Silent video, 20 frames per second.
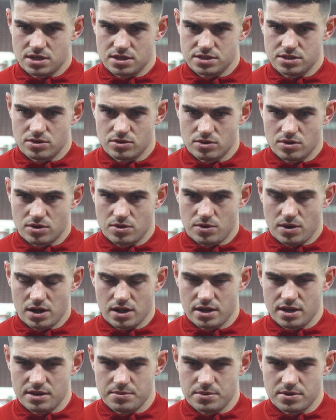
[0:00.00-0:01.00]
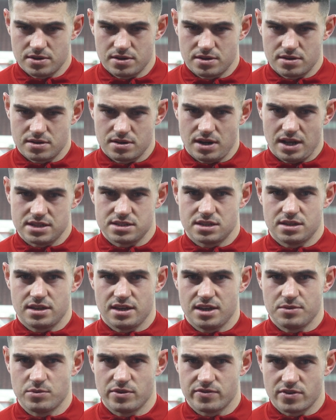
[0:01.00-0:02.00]
they show good quality, but as a
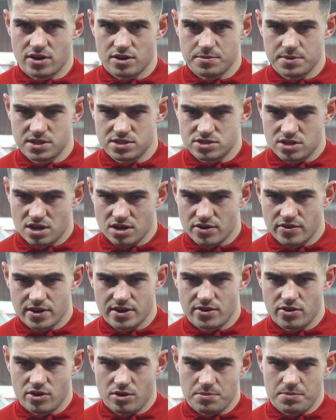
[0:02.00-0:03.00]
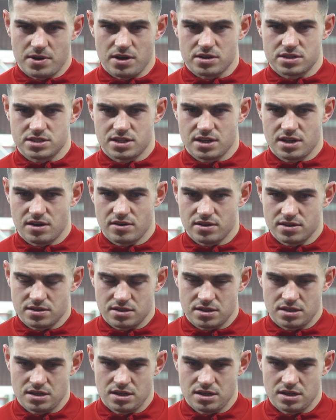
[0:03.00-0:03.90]
team we've got to be stronger in our own box there, and